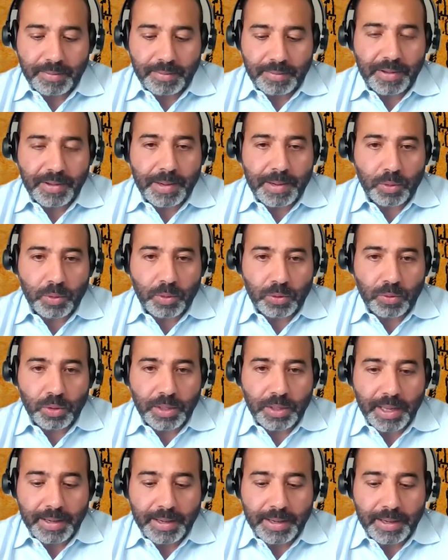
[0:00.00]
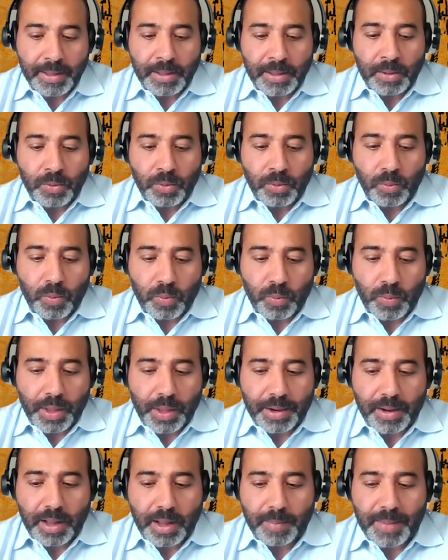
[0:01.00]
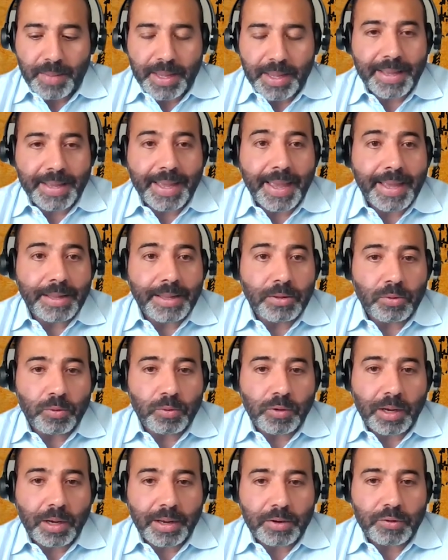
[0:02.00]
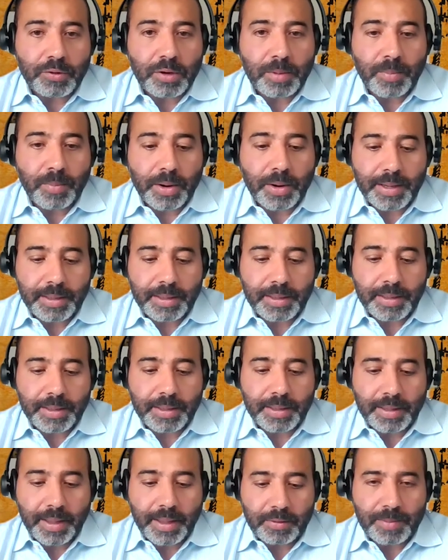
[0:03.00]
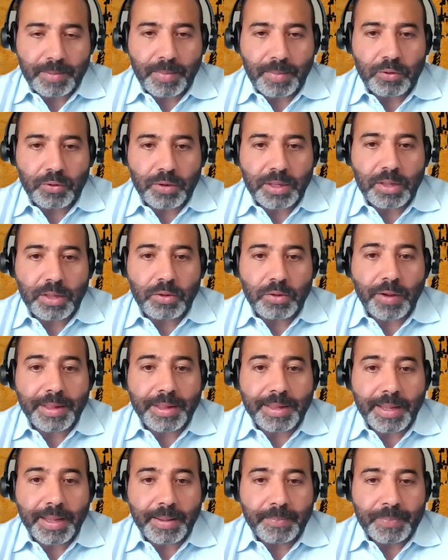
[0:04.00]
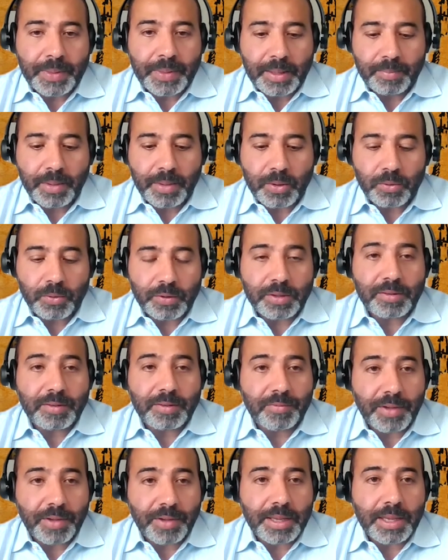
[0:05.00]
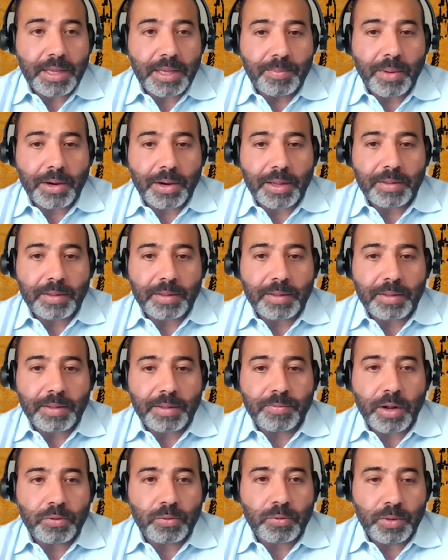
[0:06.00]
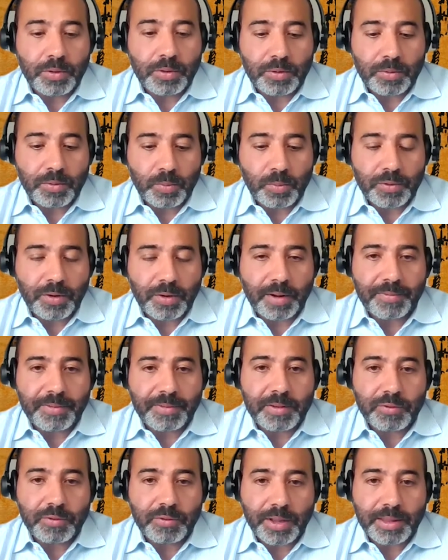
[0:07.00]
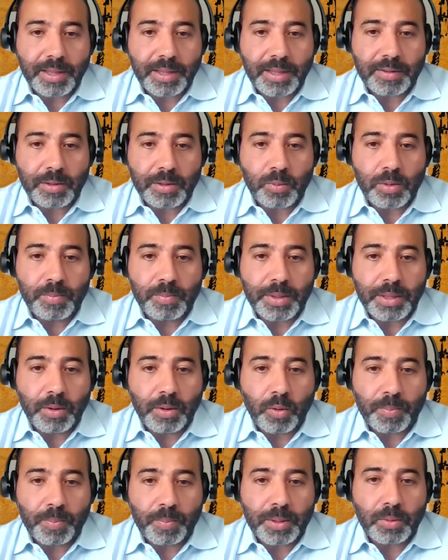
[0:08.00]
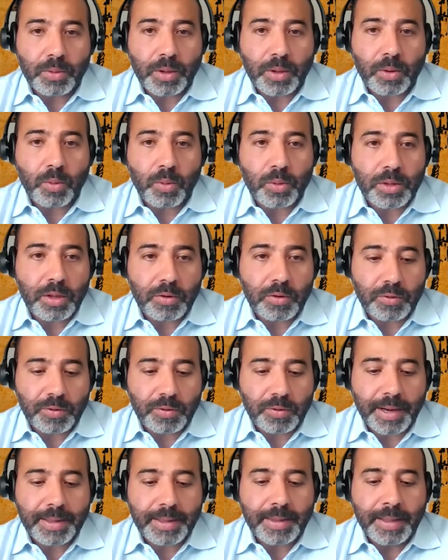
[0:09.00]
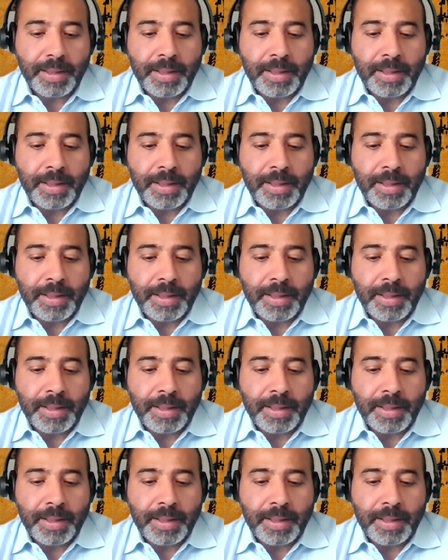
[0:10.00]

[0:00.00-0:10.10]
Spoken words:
Fairmont Hotel. We are coming again to the luxury market, as Fahad mentioned, in Jeddah, because it's a very key market for us with Raffles Jeddah that will be open on the Corniche side.